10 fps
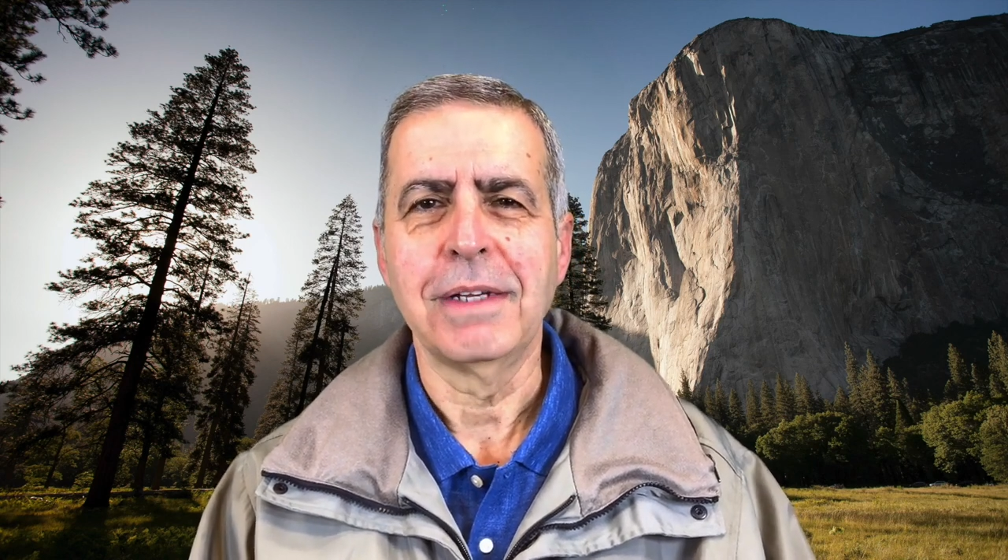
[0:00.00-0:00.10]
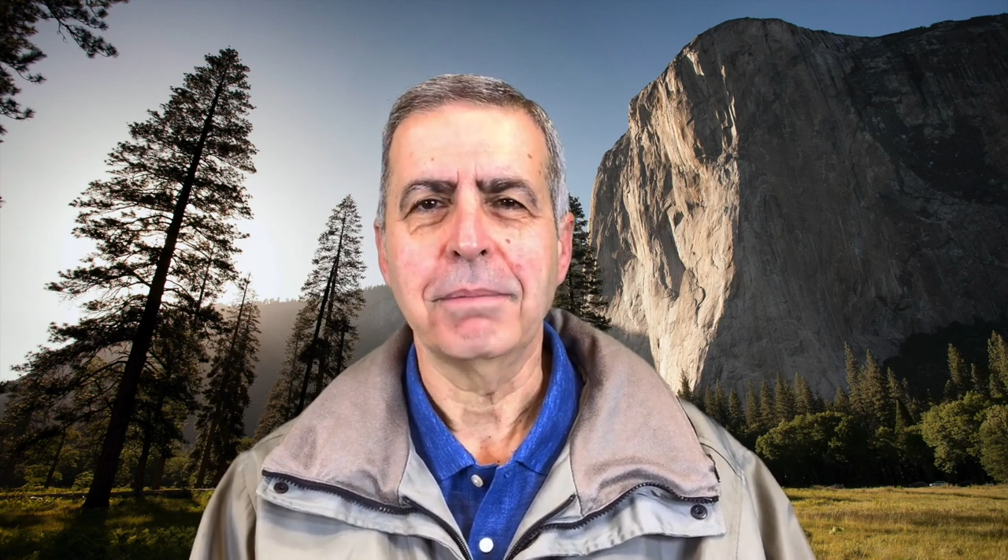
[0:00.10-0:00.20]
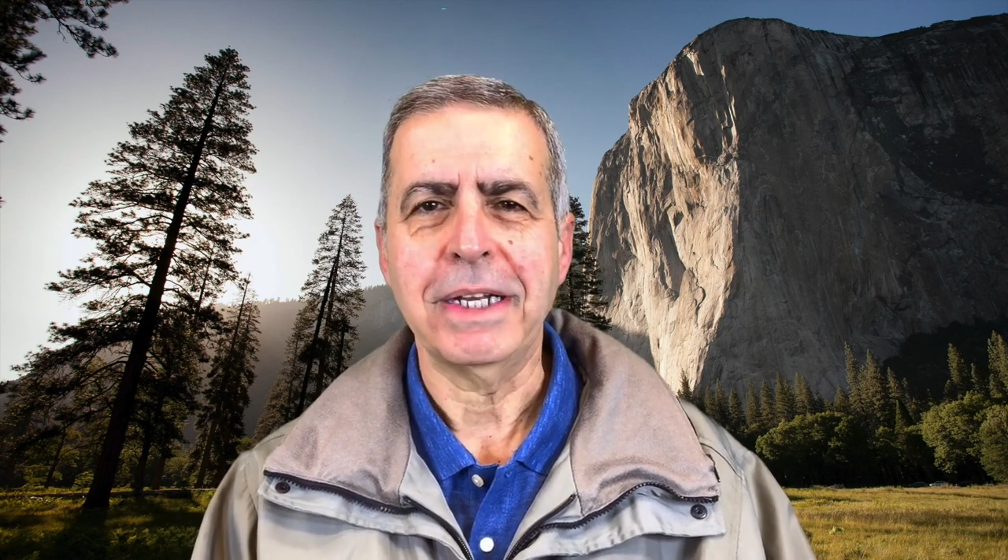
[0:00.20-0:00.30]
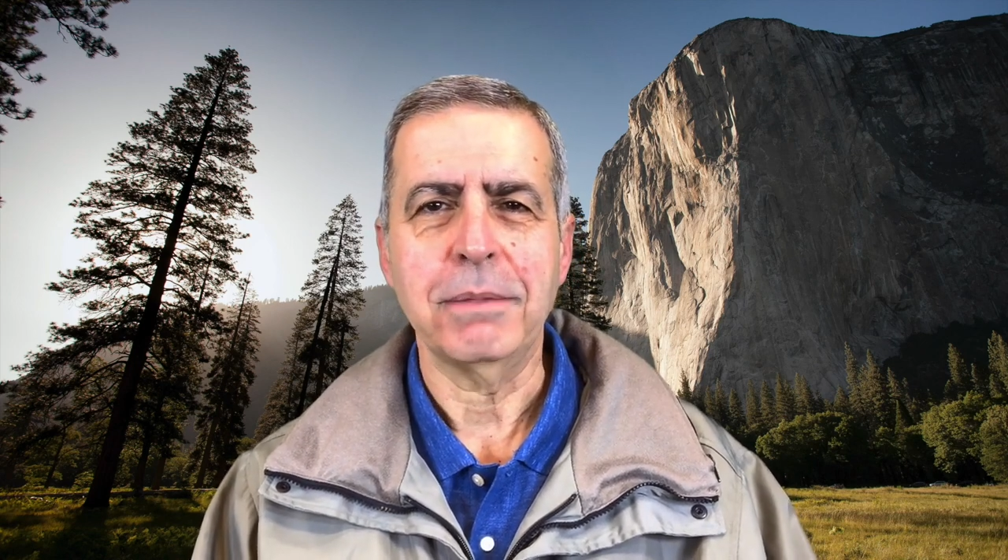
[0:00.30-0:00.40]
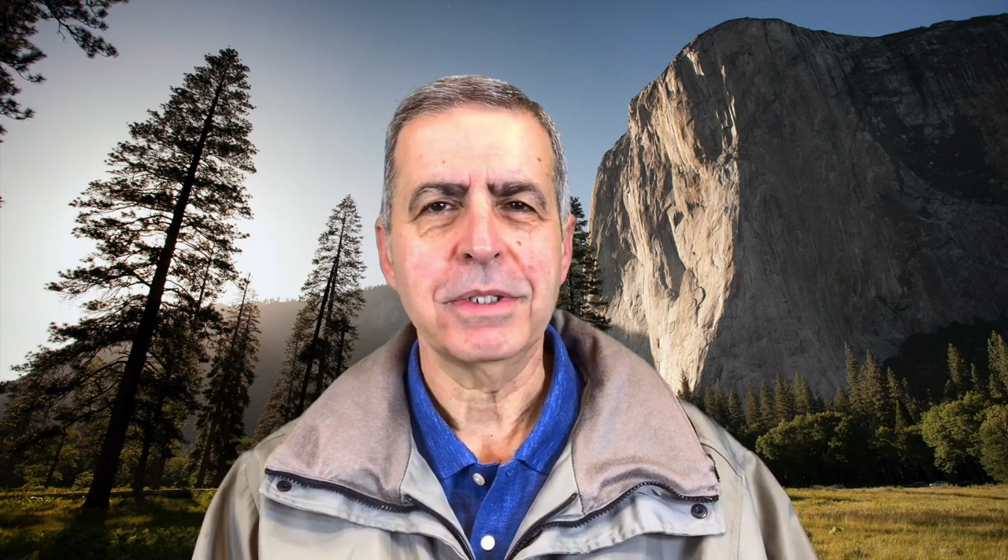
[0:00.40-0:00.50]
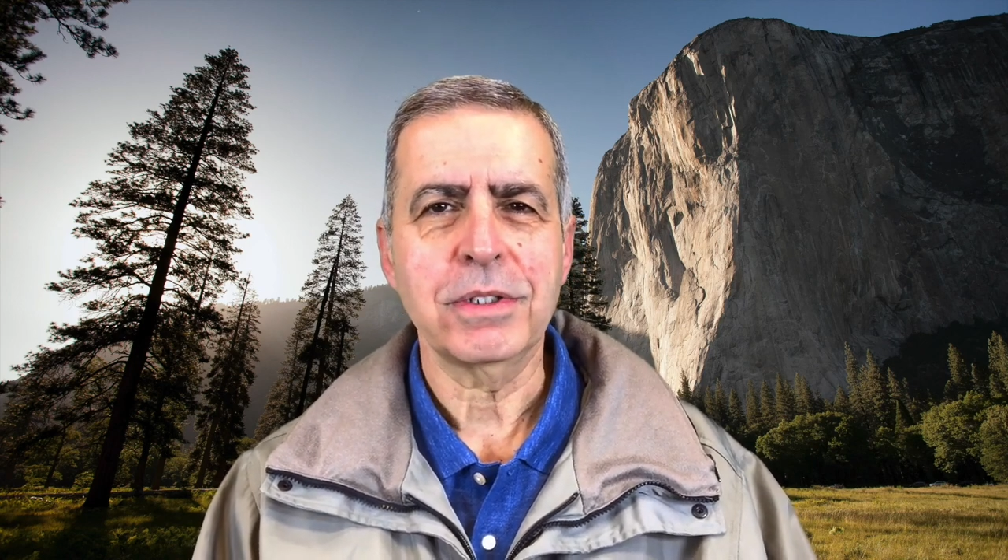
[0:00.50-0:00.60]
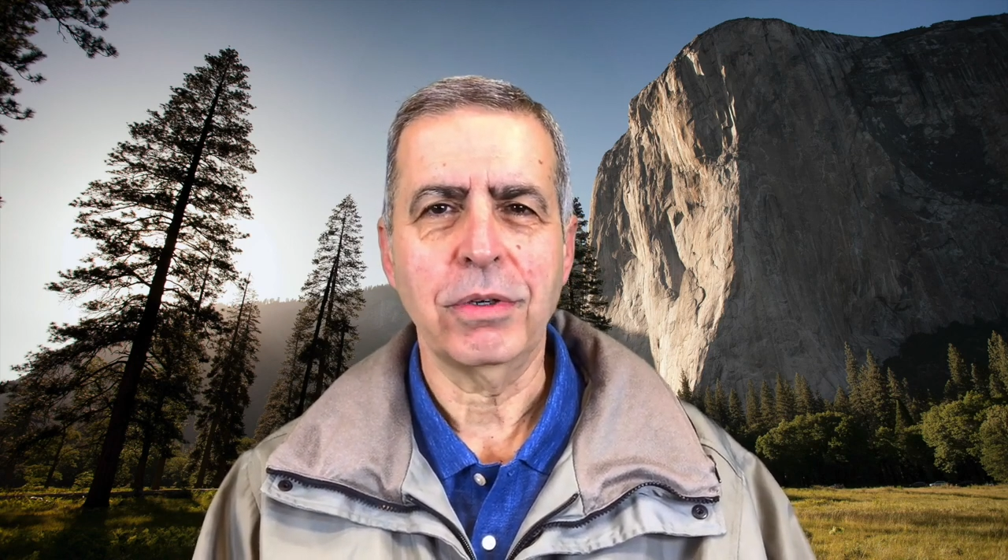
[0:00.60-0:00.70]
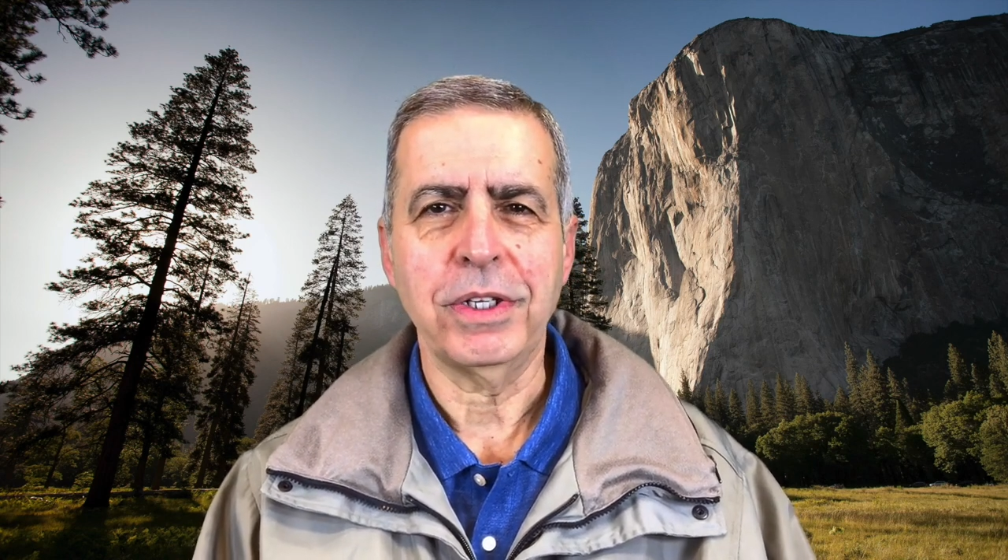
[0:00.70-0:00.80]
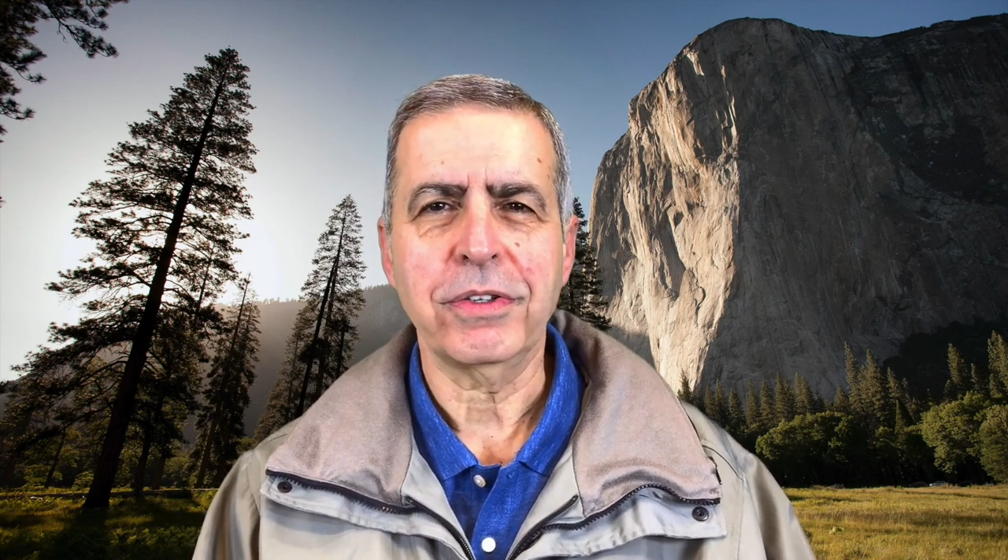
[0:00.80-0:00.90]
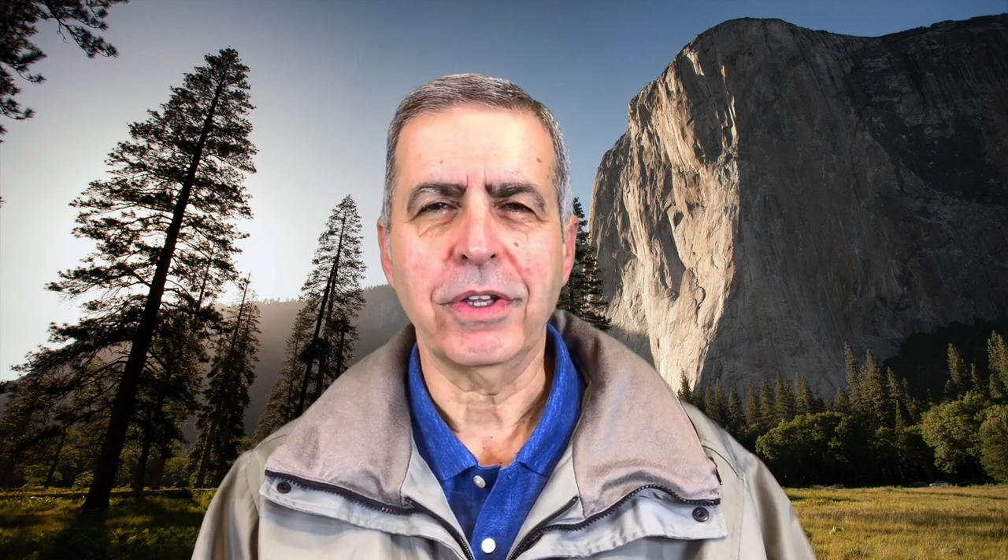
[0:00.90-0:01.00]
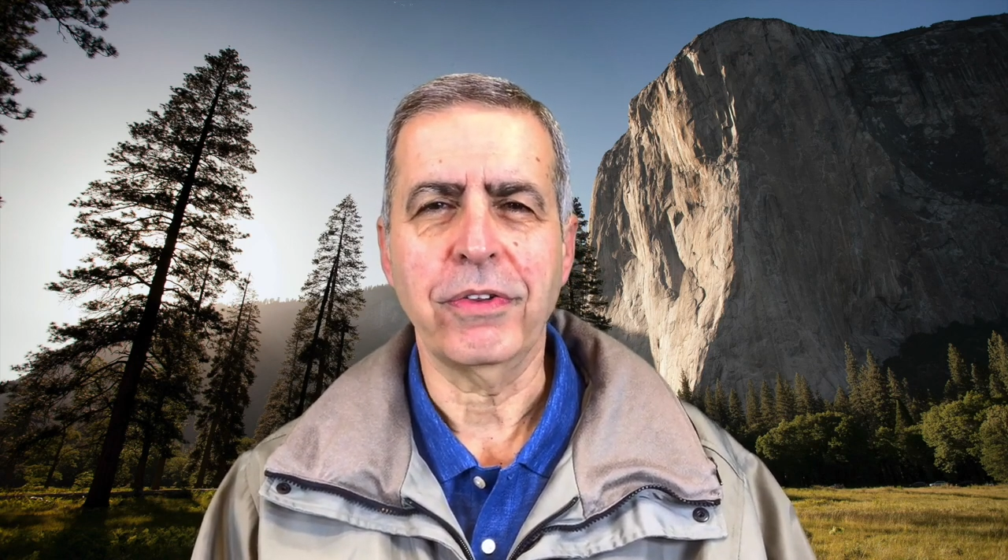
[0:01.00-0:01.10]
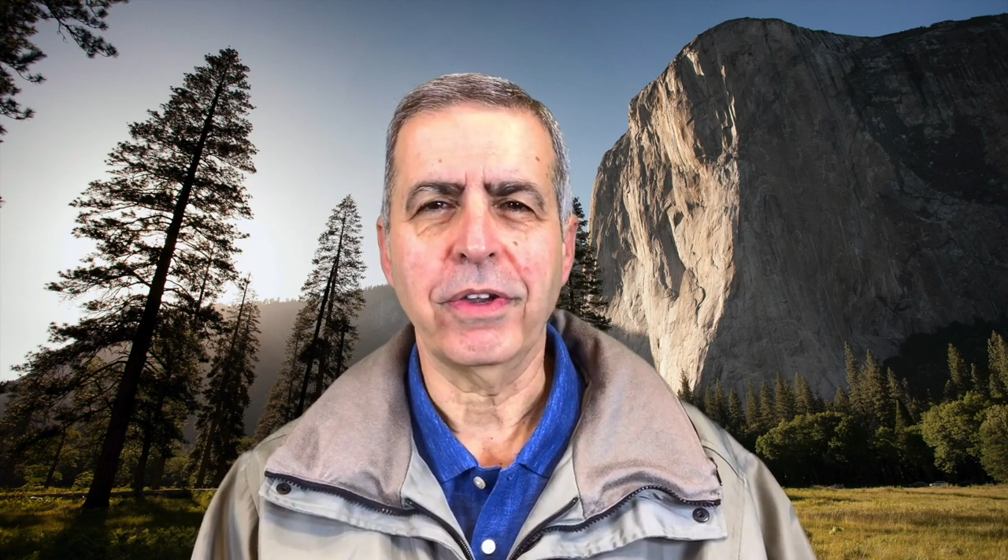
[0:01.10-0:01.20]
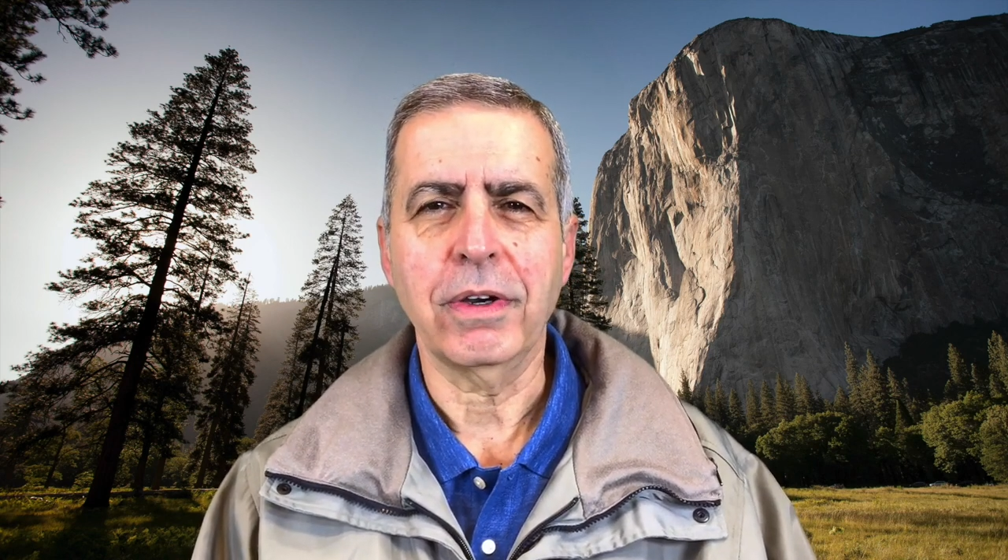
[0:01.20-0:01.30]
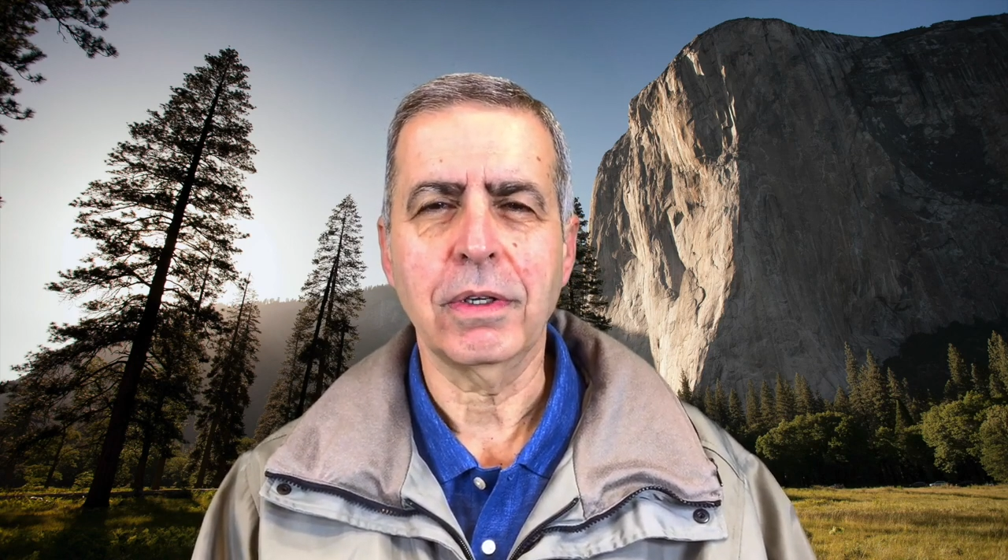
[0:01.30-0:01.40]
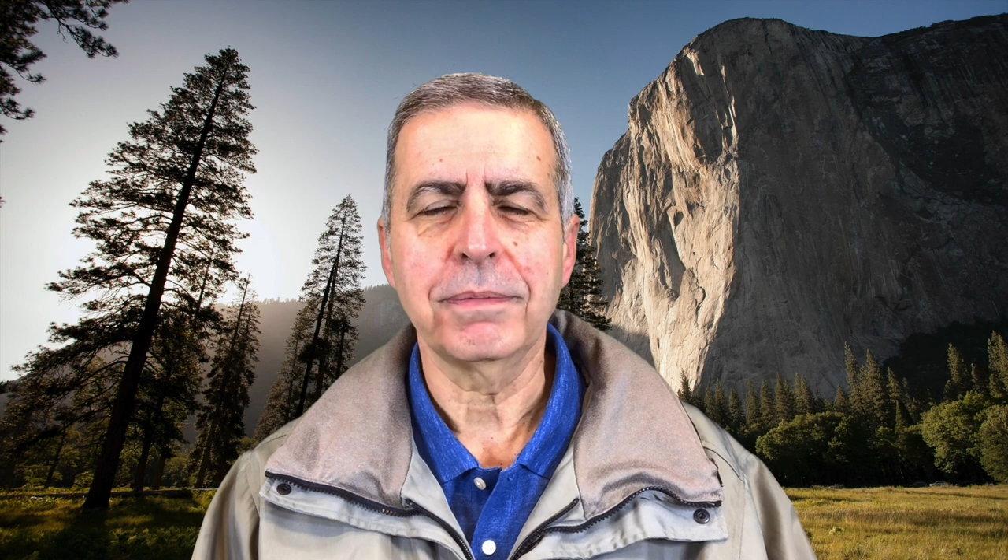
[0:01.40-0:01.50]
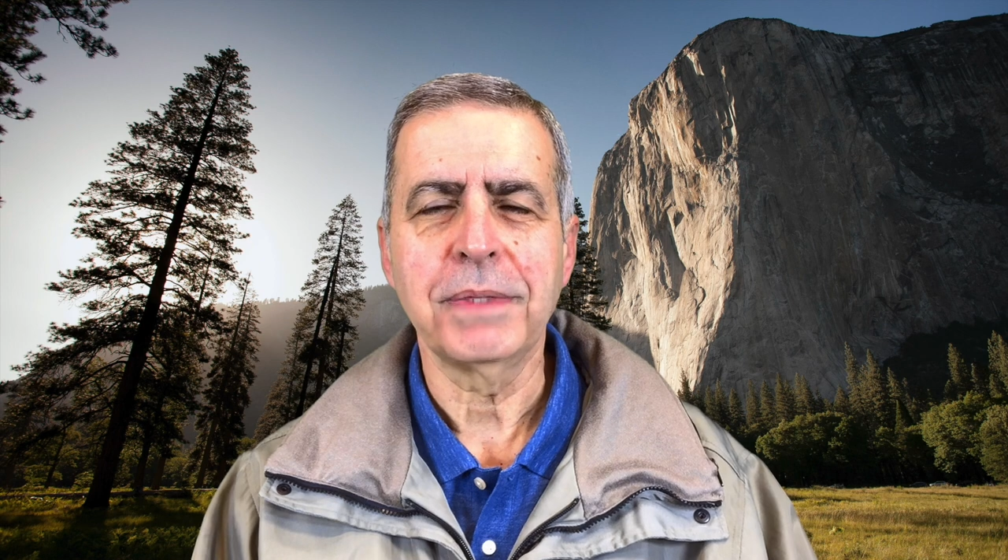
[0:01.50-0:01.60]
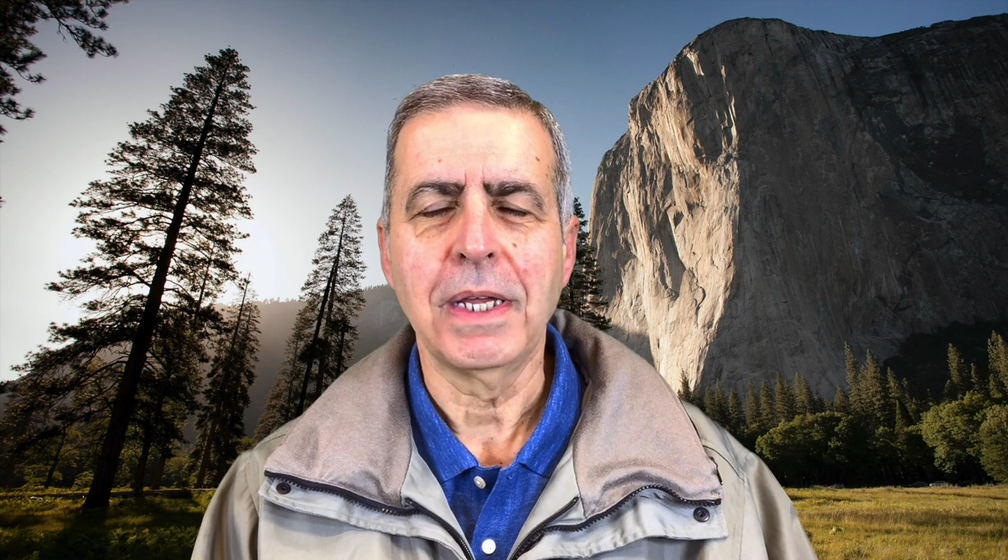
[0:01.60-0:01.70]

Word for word: My name is Tony Scazzero,